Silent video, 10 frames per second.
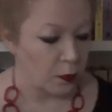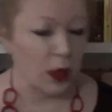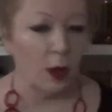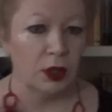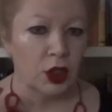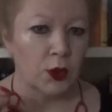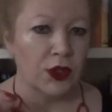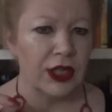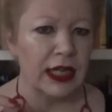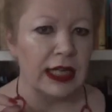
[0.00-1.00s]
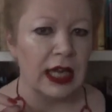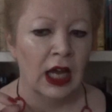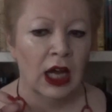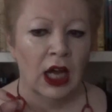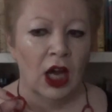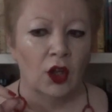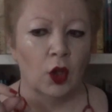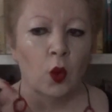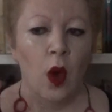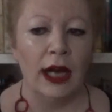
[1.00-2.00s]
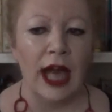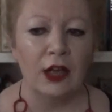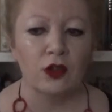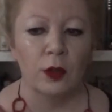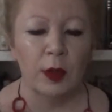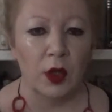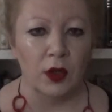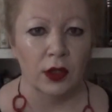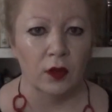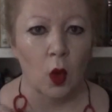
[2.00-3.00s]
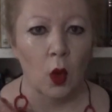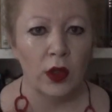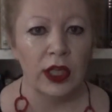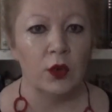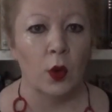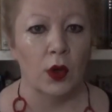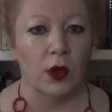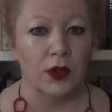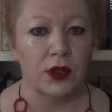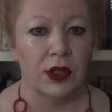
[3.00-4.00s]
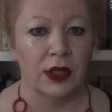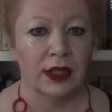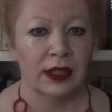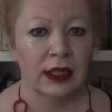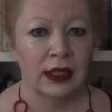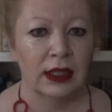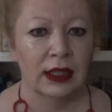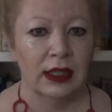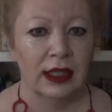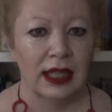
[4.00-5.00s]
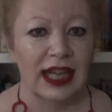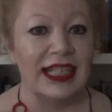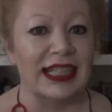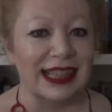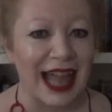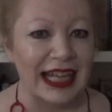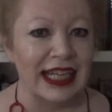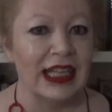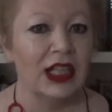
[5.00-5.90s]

But you'll see that one attribute of all these words is lacking